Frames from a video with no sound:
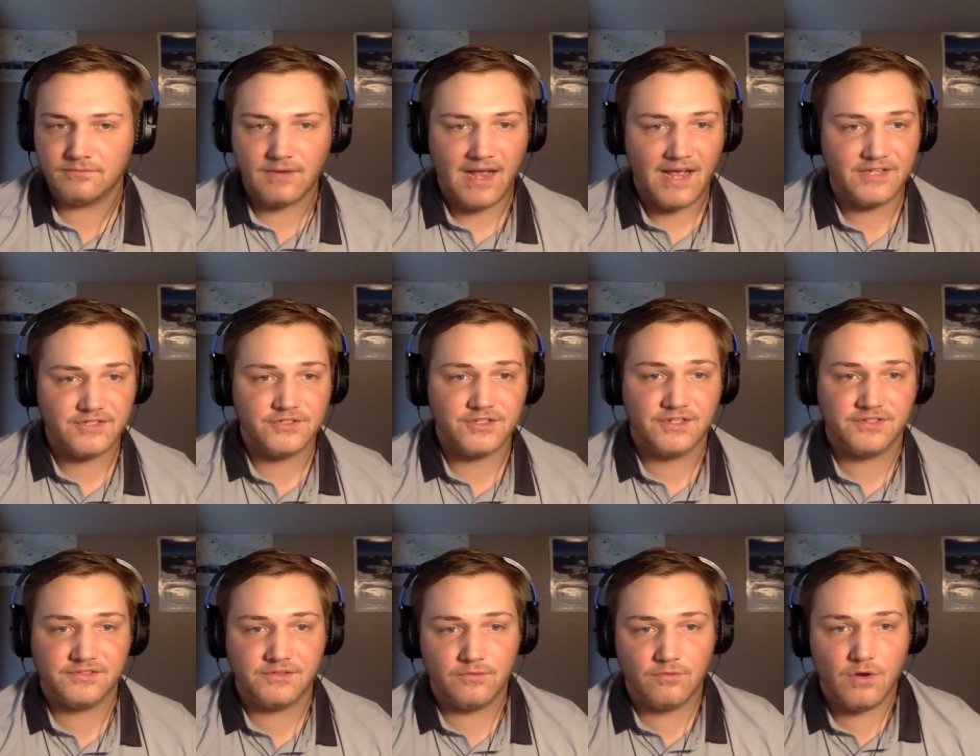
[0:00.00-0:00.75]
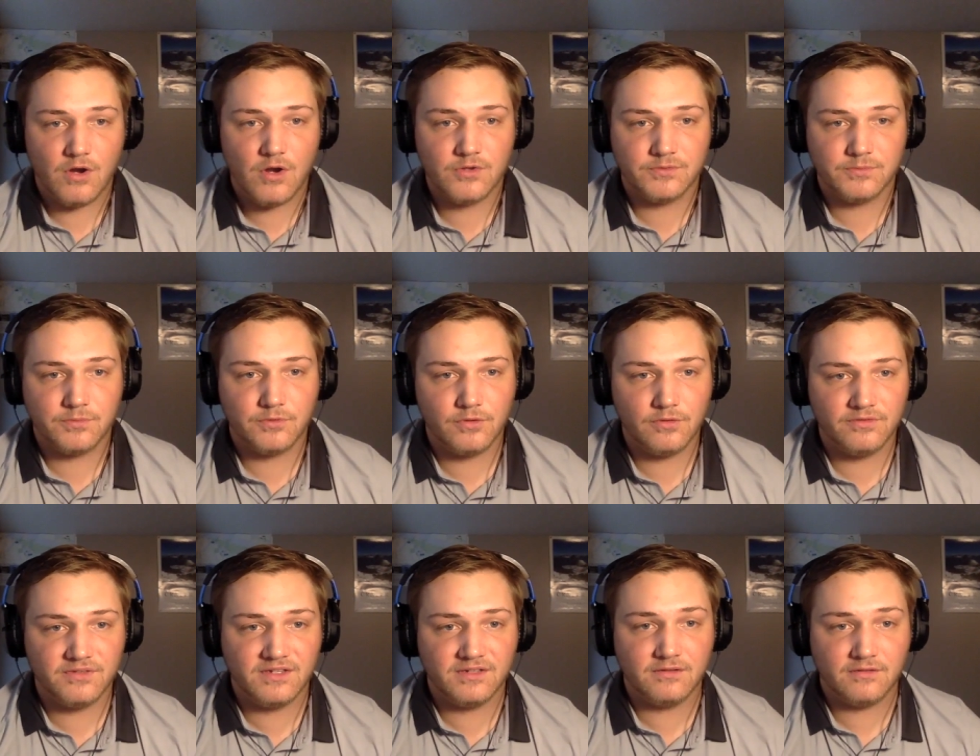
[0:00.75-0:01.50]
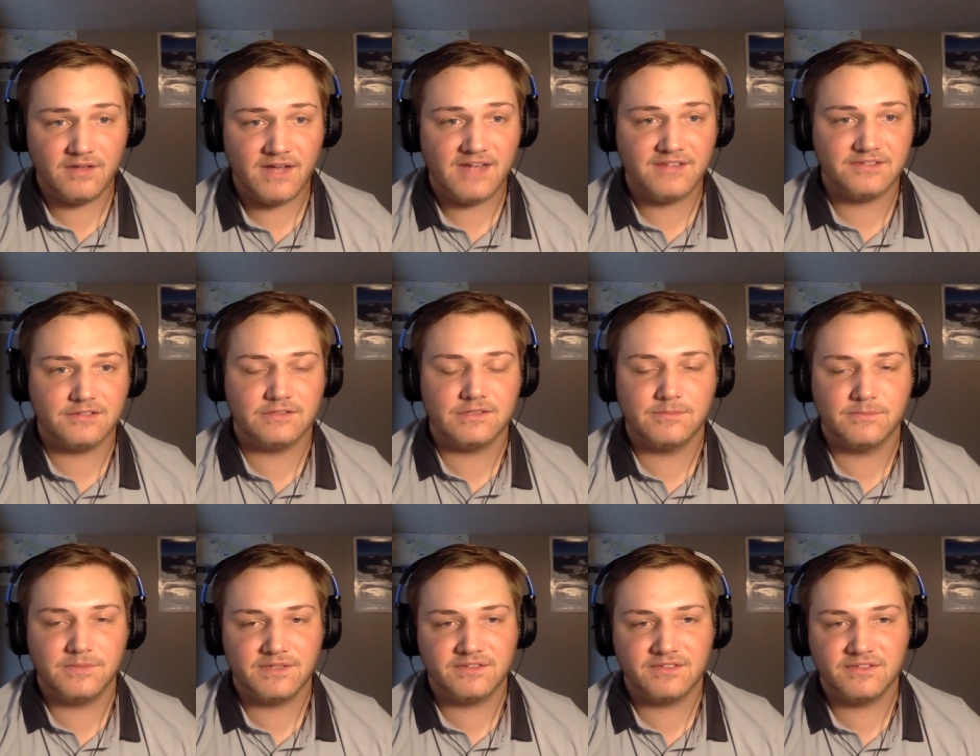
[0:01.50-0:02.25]
as Justin Rose proved in the last
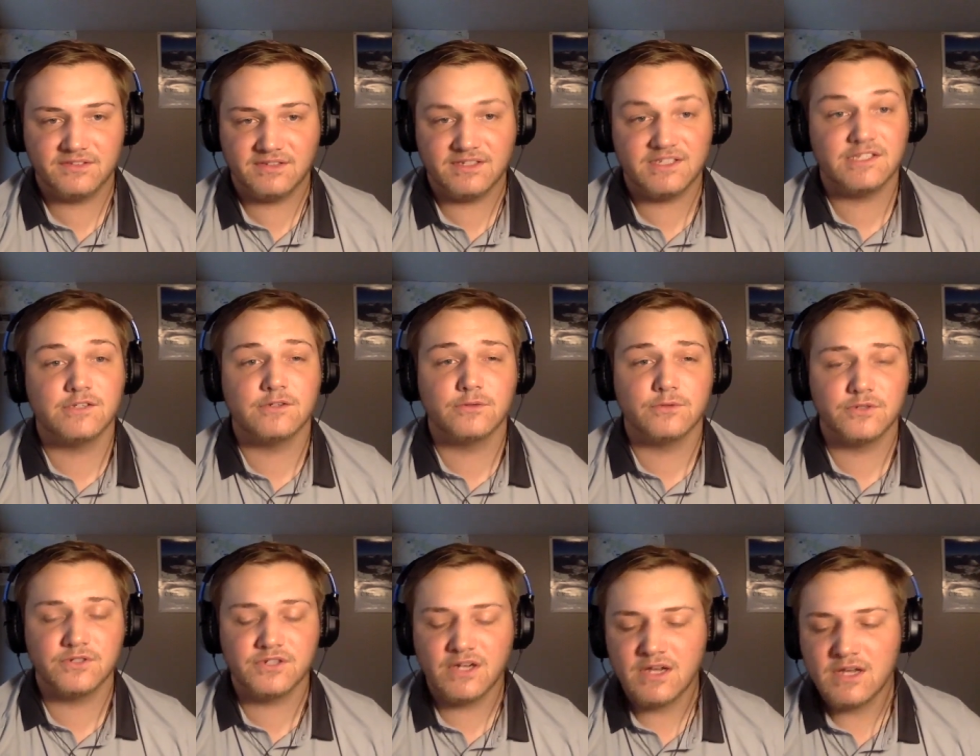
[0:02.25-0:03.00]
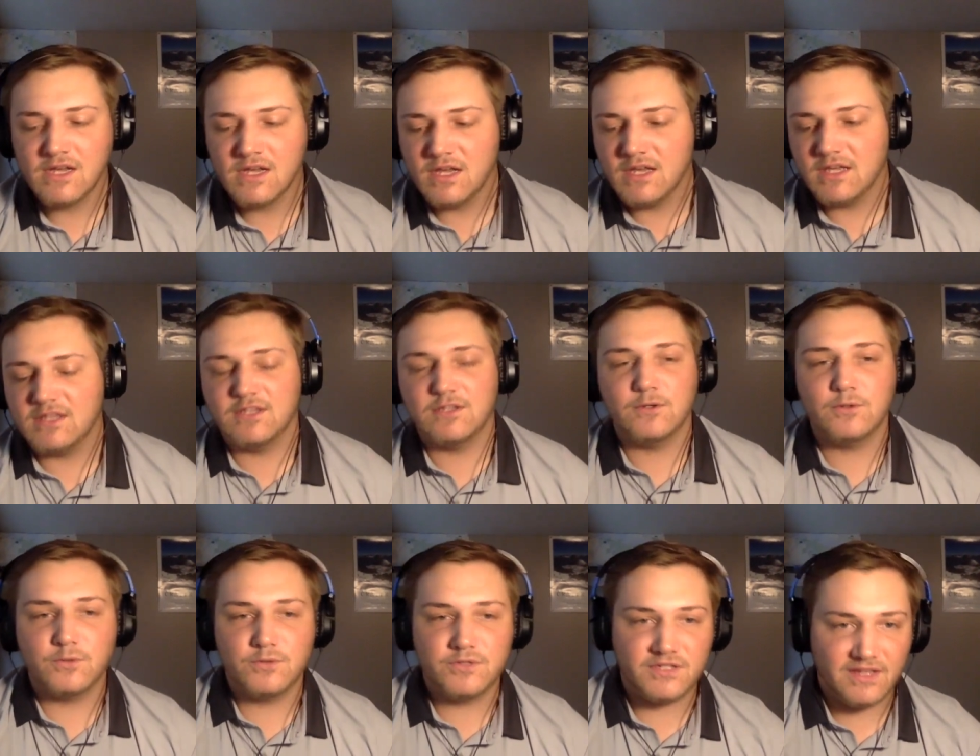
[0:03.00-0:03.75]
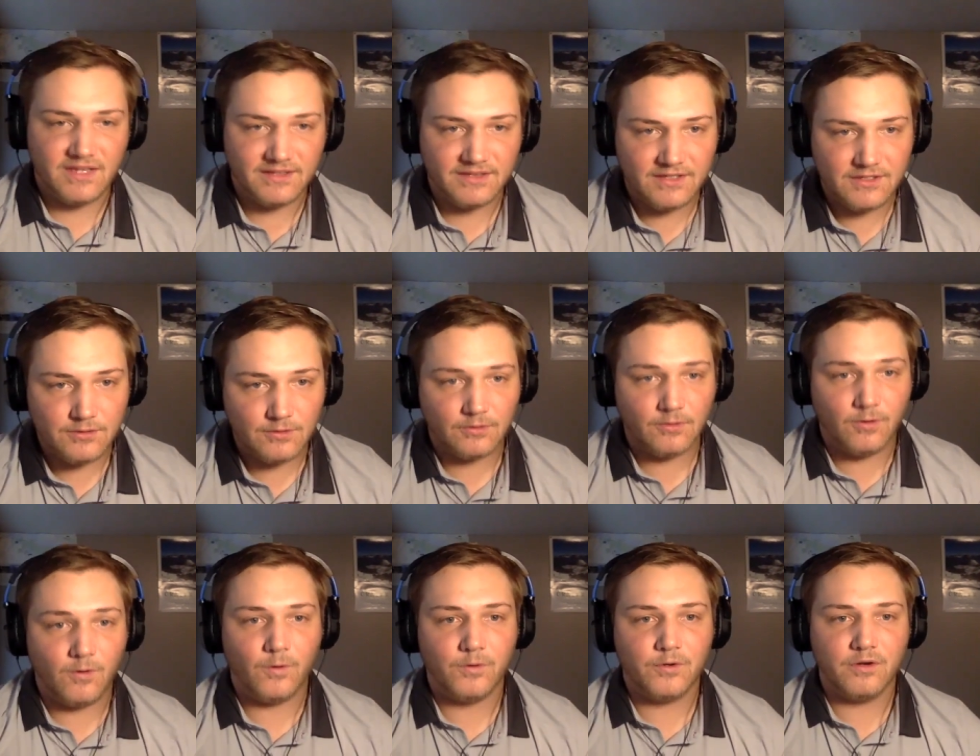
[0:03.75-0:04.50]
Olympics, is a huge thing that you can
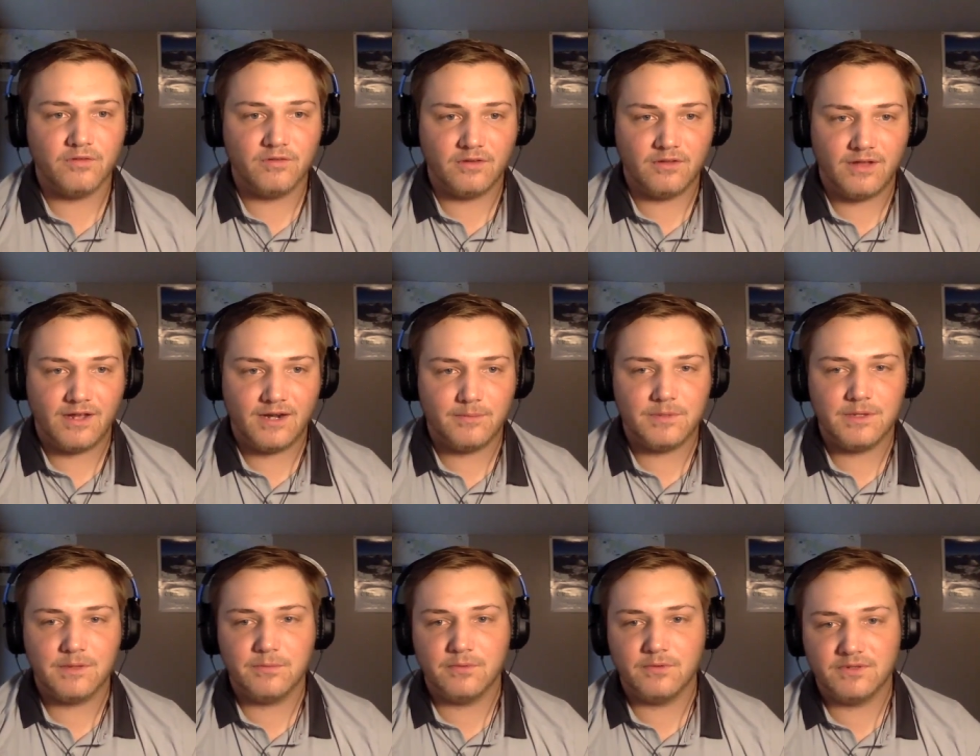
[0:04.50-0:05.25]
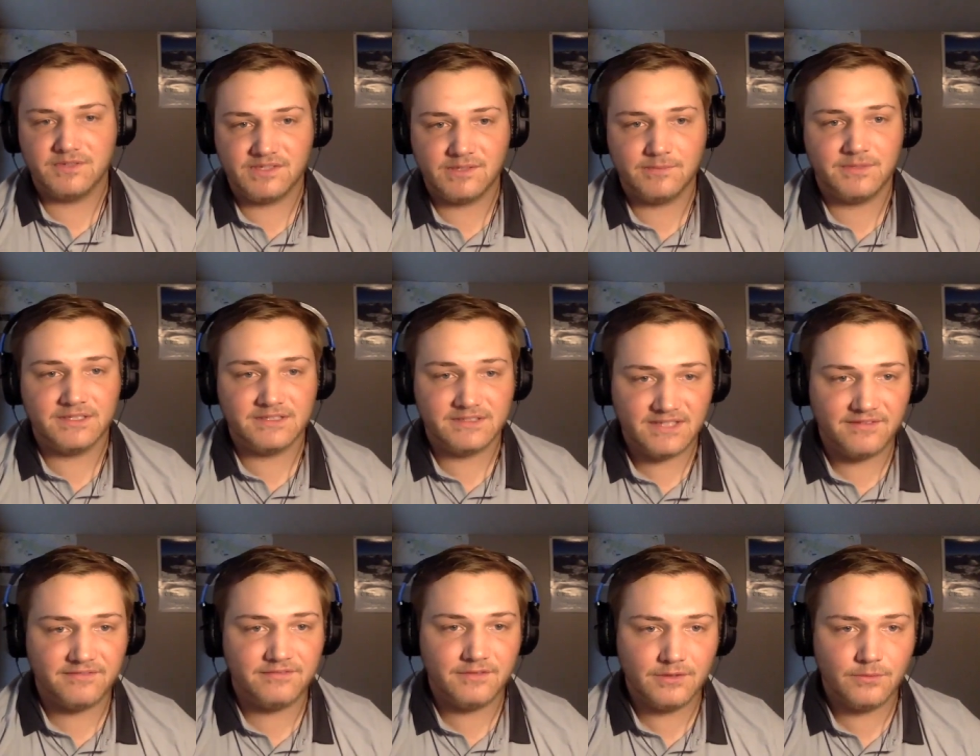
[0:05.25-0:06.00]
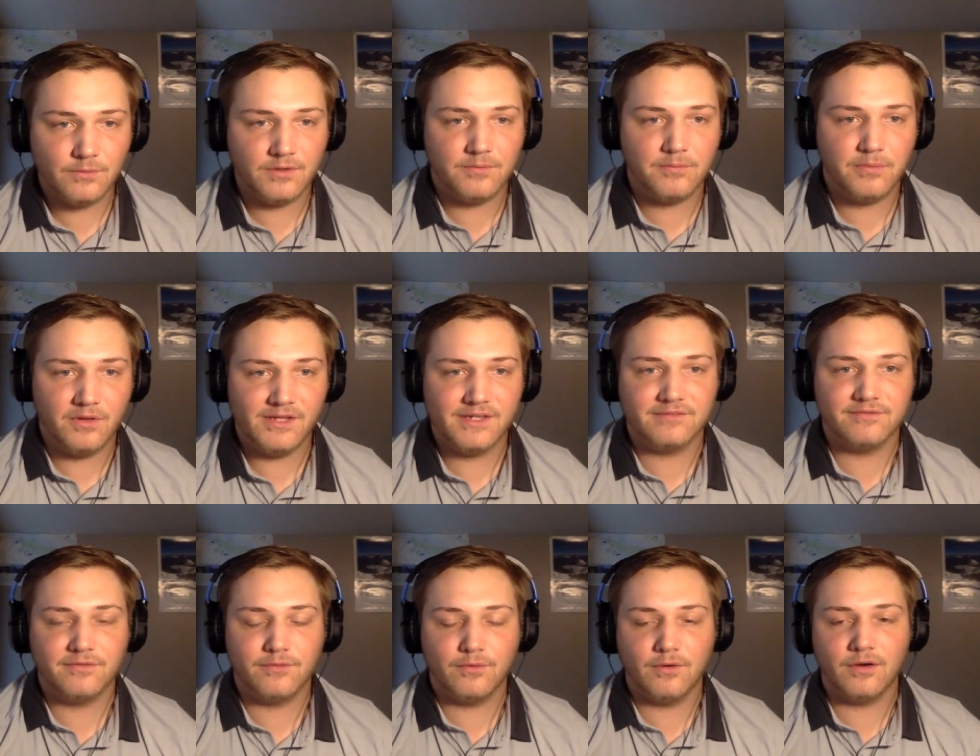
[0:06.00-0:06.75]
hold over a lot of people and something definitely worth
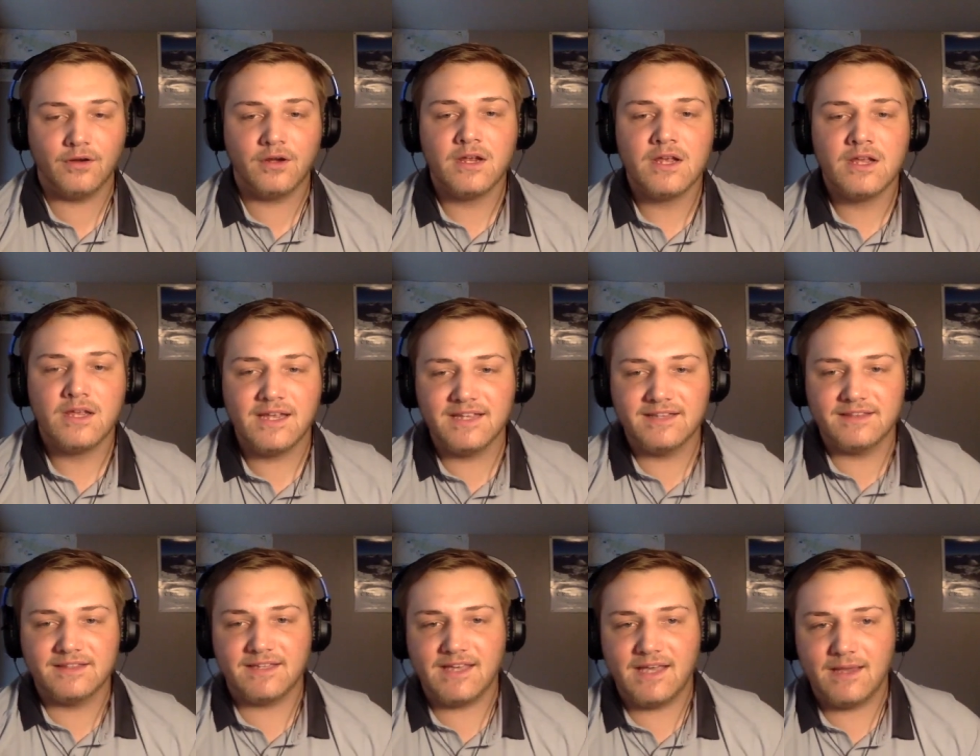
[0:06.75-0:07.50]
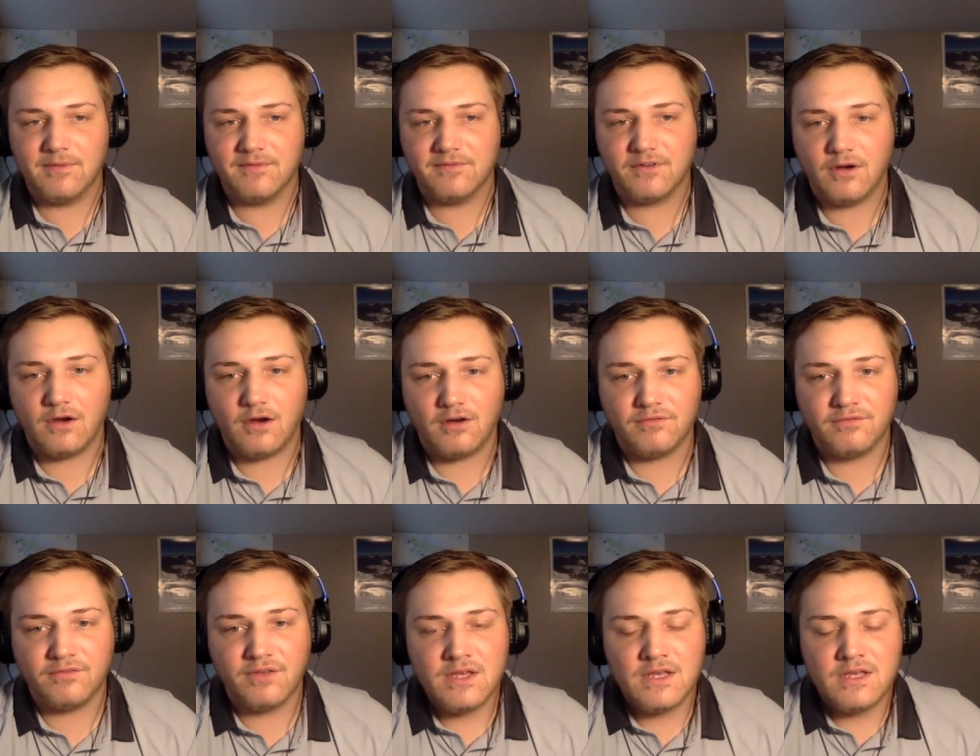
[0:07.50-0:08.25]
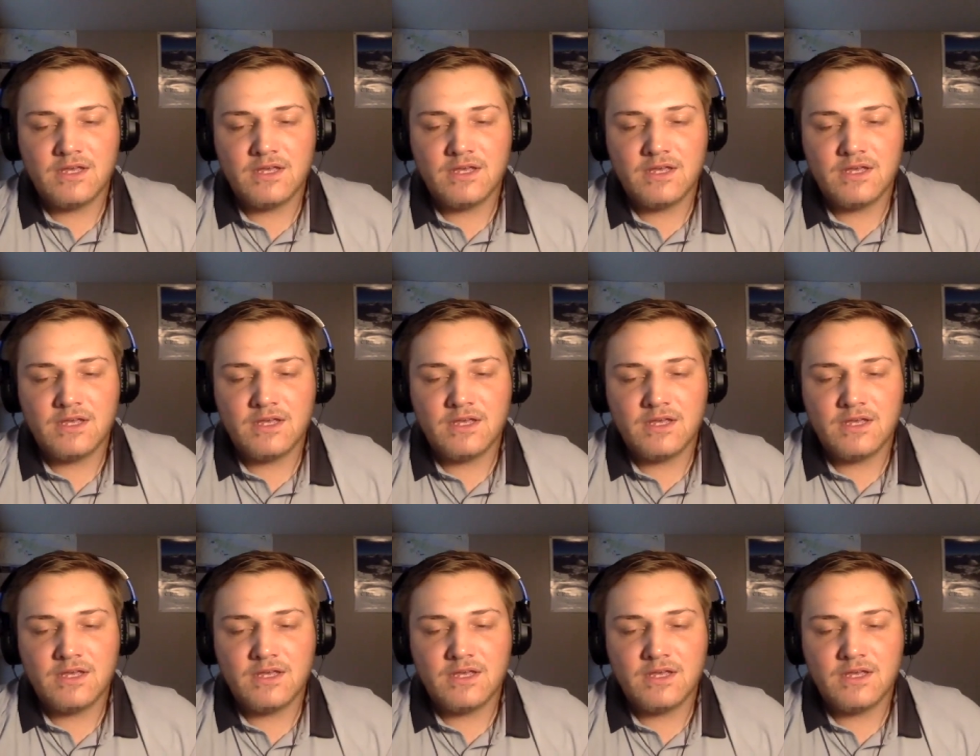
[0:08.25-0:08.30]
playing for in the game of golf.